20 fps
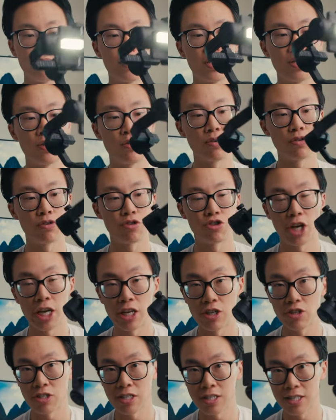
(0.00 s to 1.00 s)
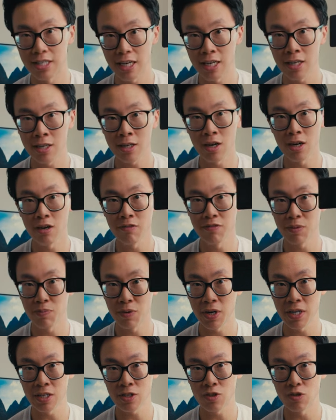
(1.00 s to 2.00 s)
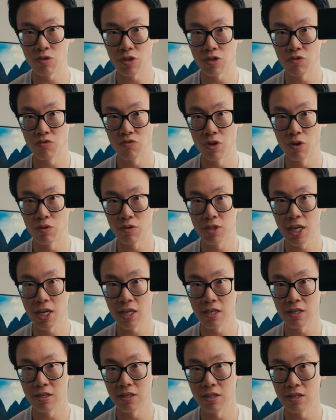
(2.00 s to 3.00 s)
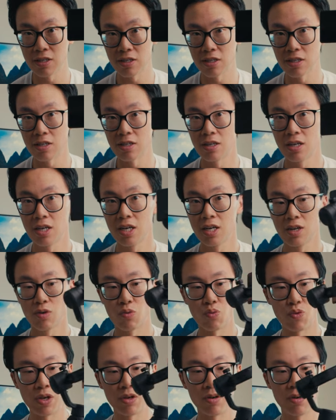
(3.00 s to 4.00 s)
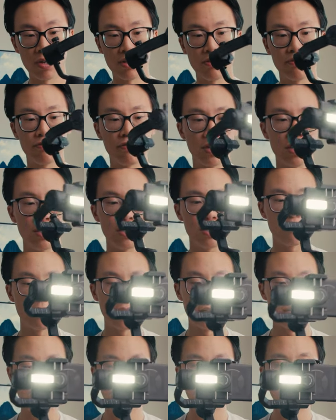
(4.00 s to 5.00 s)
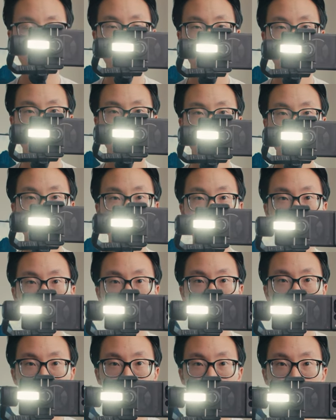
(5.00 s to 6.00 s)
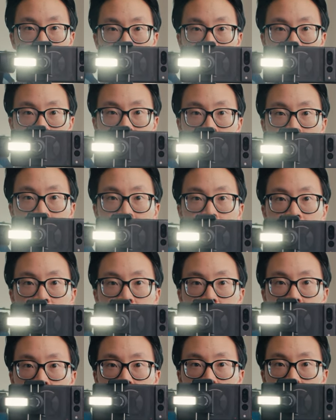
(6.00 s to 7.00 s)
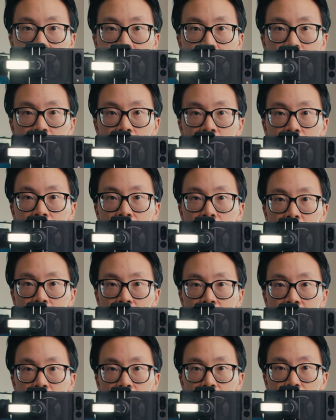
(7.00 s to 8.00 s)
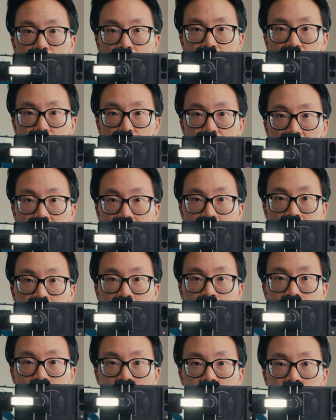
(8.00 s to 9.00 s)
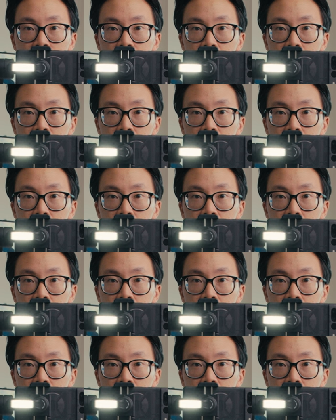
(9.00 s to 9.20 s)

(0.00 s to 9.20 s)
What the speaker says: In order to change the setting of the brightness, you just rotate this wheel on the front right next to the light button. All right, so now you're gonna make it really dim.